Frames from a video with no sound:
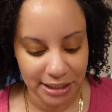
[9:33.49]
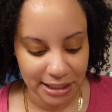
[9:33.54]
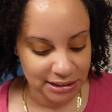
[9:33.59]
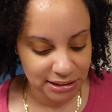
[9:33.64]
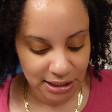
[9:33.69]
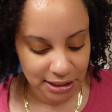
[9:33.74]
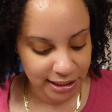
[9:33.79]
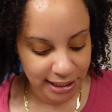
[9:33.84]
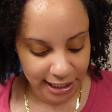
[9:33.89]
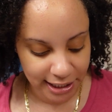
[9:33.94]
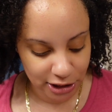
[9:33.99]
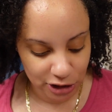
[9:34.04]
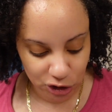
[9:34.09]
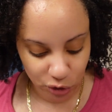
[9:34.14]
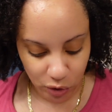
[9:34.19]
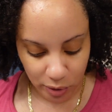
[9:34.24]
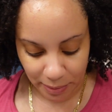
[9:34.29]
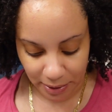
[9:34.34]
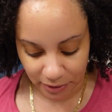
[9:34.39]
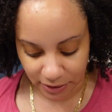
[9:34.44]
There's nothing I can do
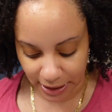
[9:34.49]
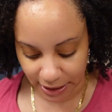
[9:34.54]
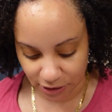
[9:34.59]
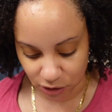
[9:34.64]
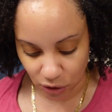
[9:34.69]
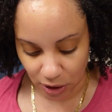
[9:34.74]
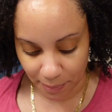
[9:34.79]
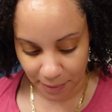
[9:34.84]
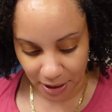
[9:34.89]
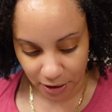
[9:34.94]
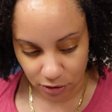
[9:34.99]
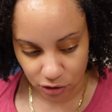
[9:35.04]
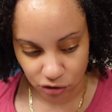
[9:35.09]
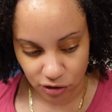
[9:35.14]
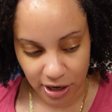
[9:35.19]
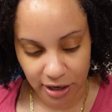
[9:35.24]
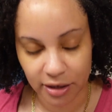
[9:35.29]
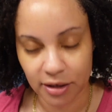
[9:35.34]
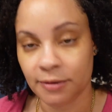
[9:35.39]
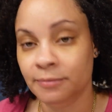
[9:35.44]
about that, so I'm not going to
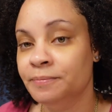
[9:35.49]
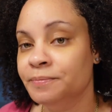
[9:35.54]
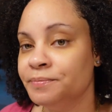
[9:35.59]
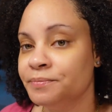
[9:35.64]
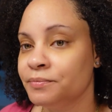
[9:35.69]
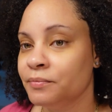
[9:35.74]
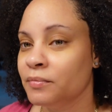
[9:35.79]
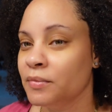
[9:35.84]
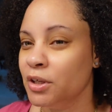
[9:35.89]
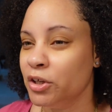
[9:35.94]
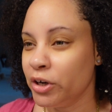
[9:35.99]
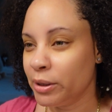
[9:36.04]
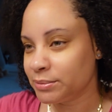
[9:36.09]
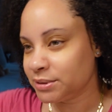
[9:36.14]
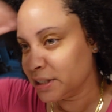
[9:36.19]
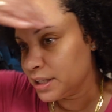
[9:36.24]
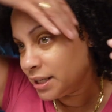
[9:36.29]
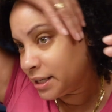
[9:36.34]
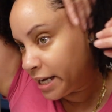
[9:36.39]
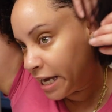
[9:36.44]
try to, you know what I'm
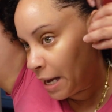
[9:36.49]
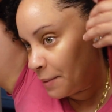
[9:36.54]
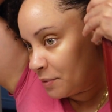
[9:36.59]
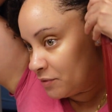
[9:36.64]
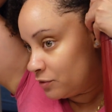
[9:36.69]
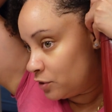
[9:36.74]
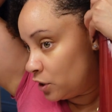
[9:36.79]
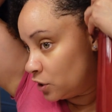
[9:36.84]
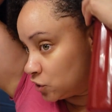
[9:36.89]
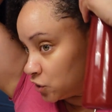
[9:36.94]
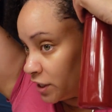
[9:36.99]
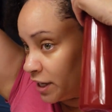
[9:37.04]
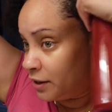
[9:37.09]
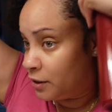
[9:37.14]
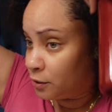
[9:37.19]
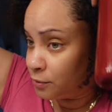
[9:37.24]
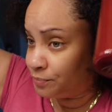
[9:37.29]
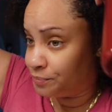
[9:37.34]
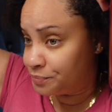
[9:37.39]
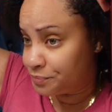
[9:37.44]
saying, camouflage it
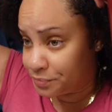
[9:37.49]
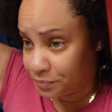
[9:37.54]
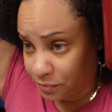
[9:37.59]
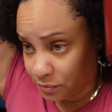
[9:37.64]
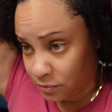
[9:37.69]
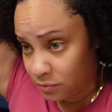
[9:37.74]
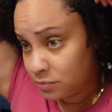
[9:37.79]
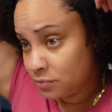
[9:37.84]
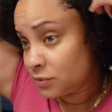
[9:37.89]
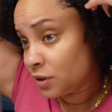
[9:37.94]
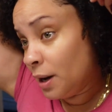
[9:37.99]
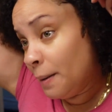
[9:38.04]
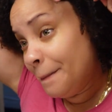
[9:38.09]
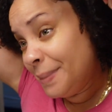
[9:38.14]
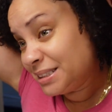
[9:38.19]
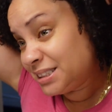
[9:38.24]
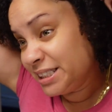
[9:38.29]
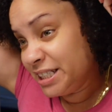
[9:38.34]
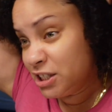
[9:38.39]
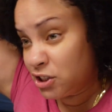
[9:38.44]
out.
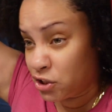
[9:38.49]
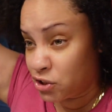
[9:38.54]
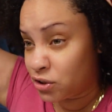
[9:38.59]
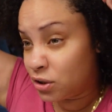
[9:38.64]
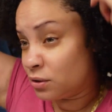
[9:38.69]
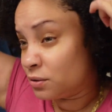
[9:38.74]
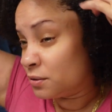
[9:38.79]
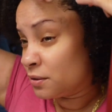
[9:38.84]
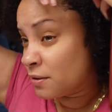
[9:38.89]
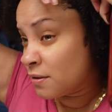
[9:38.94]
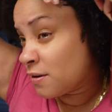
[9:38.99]
But to each his own.